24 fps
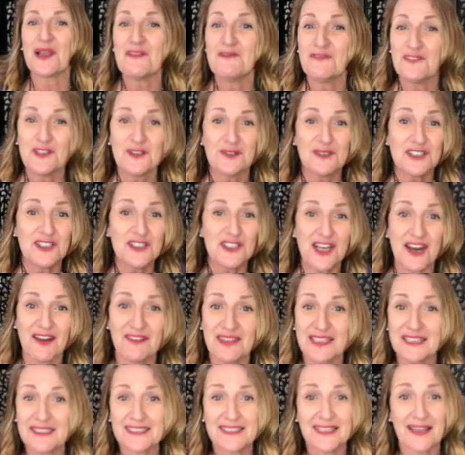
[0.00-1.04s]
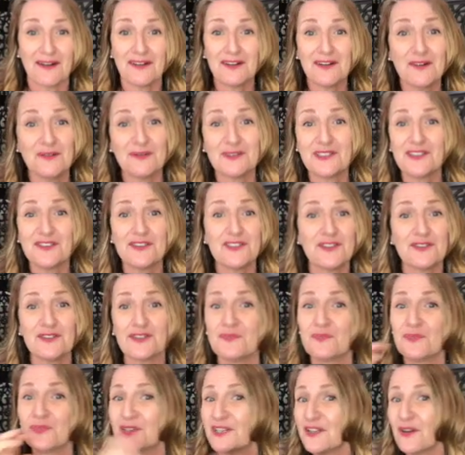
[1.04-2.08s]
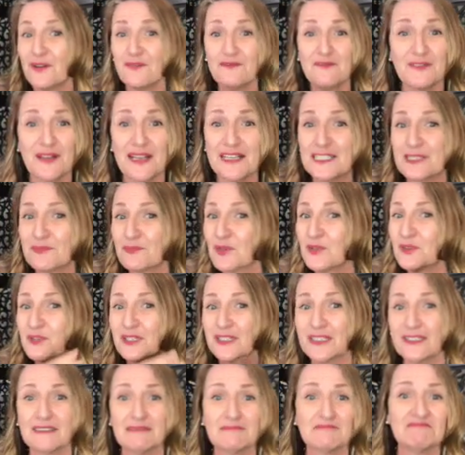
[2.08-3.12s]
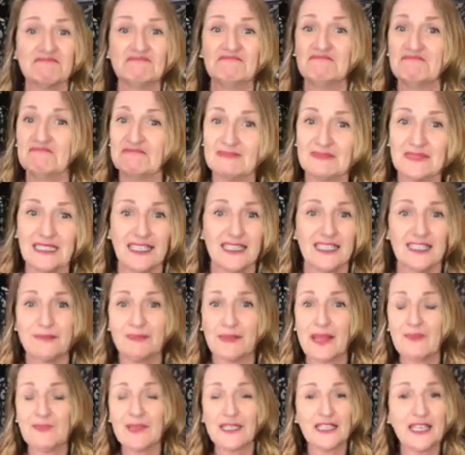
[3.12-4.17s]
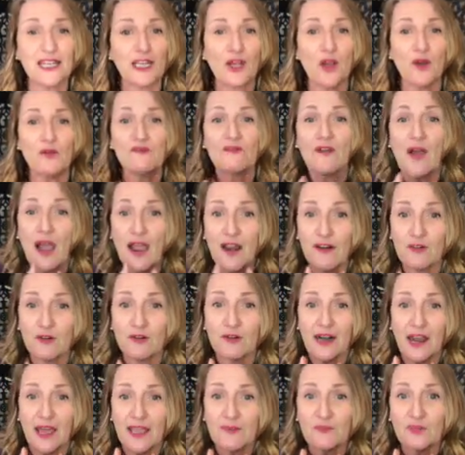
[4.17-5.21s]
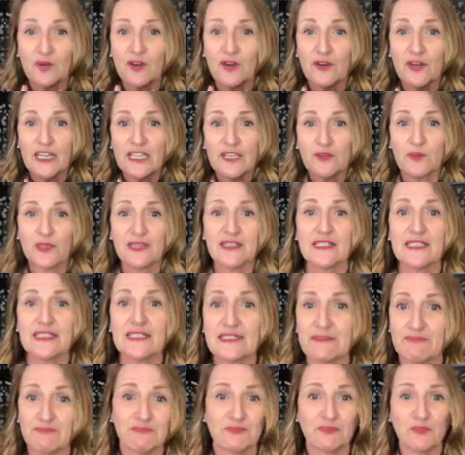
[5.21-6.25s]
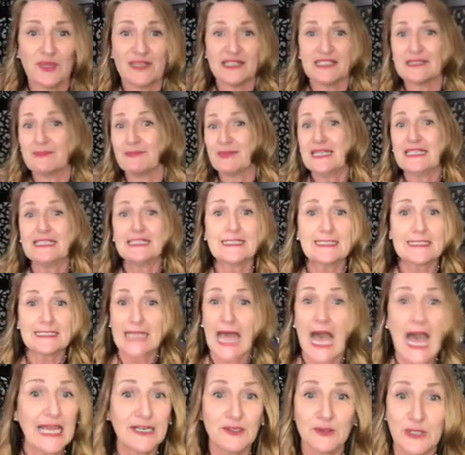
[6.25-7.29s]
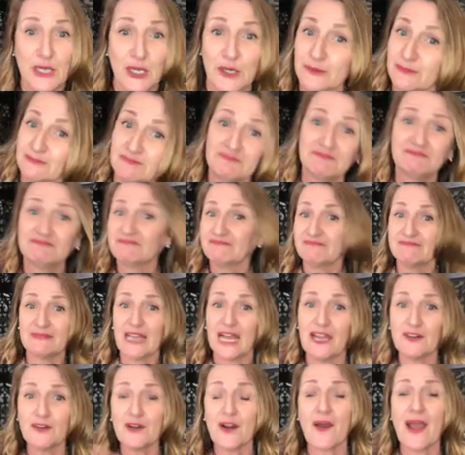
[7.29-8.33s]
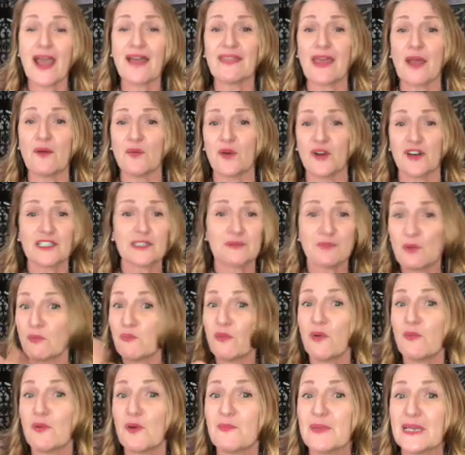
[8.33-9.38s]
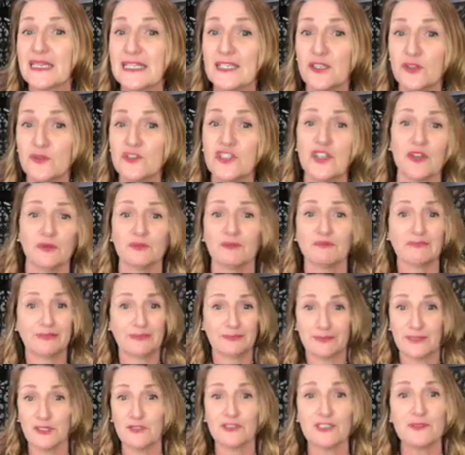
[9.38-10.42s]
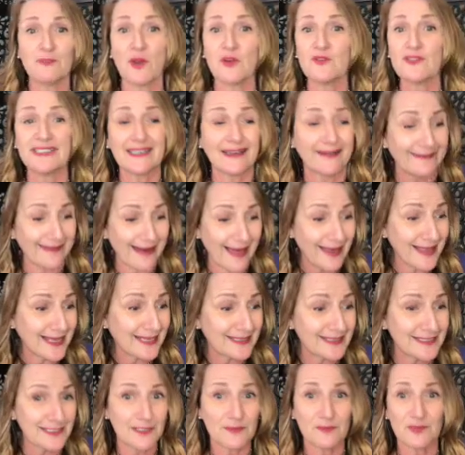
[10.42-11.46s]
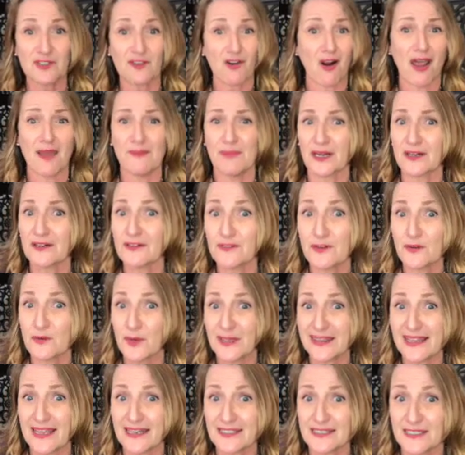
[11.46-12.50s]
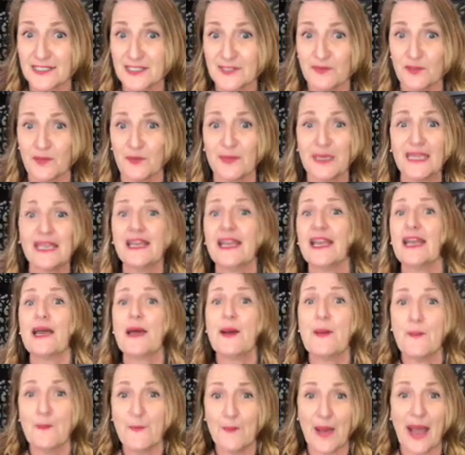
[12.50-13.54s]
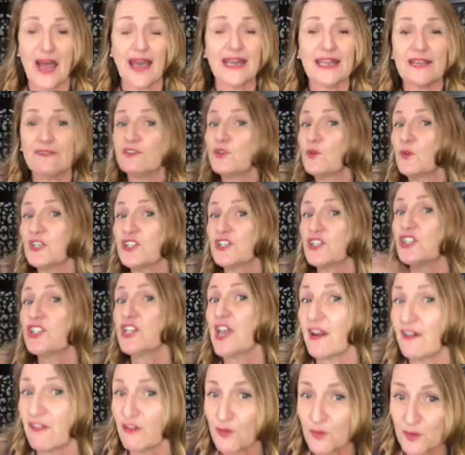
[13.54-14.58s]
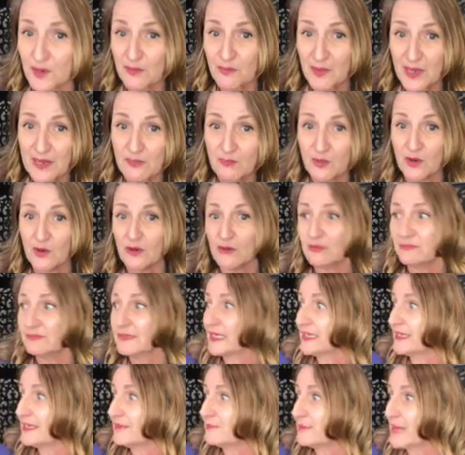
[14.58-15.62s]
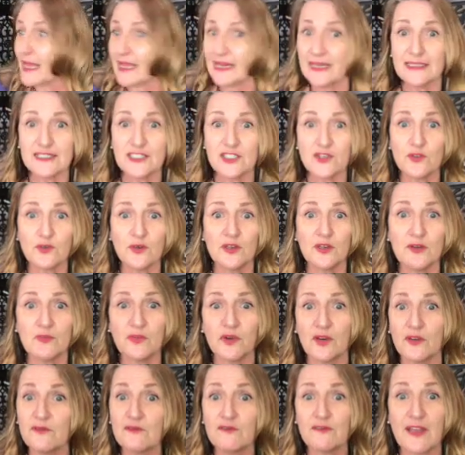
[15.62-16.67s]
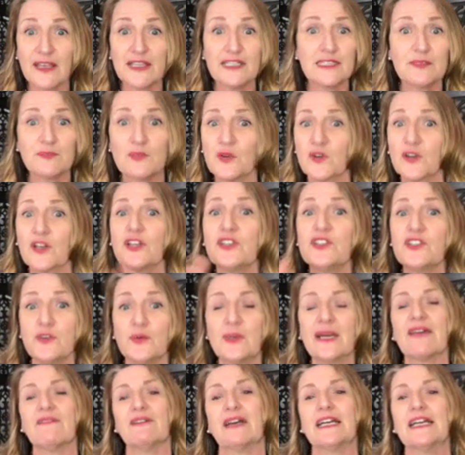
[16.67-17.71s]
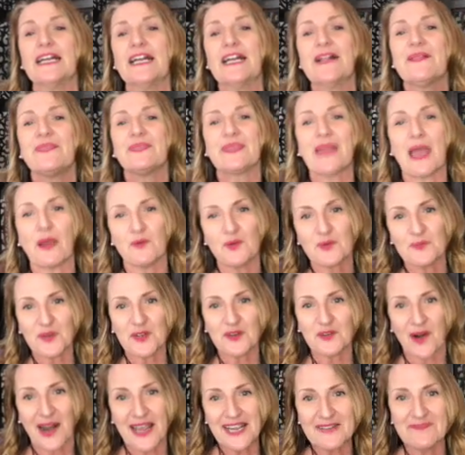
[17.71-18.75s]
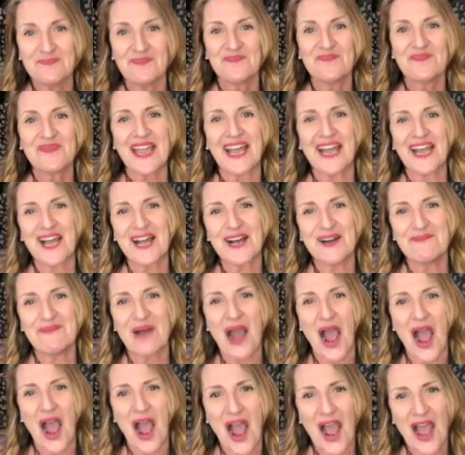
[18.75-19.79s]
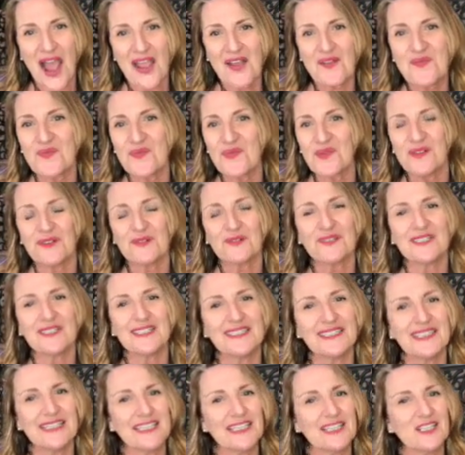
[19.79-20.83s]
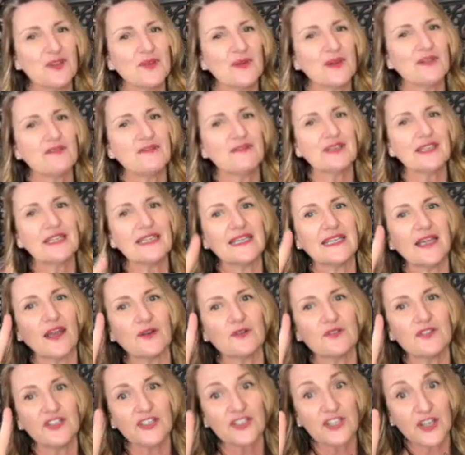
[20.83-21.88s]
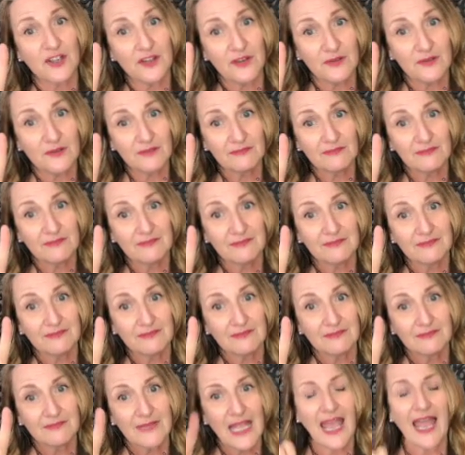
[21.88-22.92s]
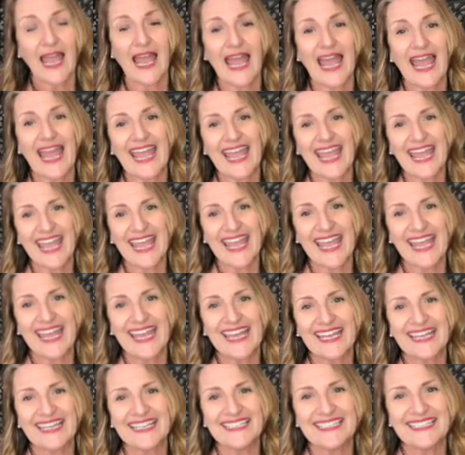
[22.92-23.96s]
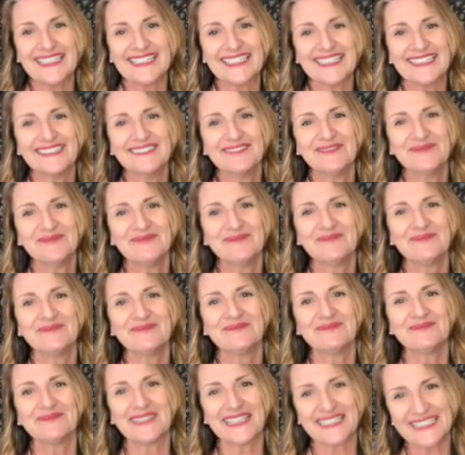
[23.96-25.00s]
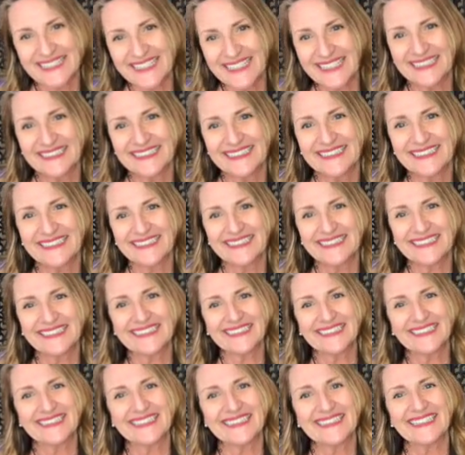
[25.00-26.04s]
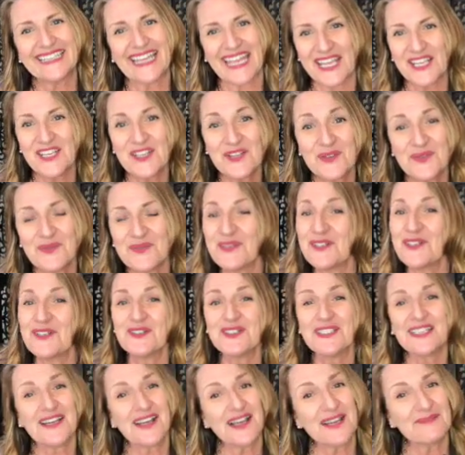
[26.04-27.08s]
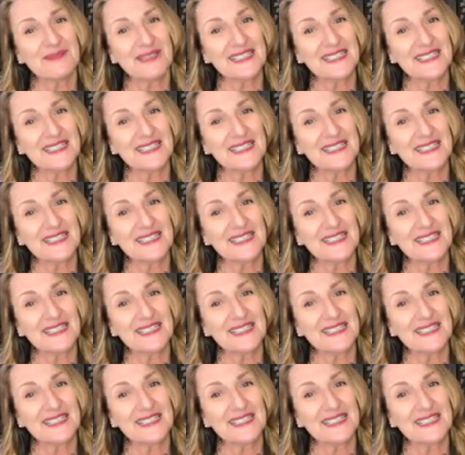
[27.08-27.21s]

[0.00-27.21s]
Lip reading: for you to share this, I don't know what you do. You put it on Facebook and maybe it can go viral like Bernie with his mittens. I don't know. I don't know how that works, but probably you do. You're supposed to like and subscribe. I don't know what that does for me. But if you want to share it with people, email it to them, put it on Facebook, do whatever. That would be great. I will see you in video 2. And that's it. Thank you for your time and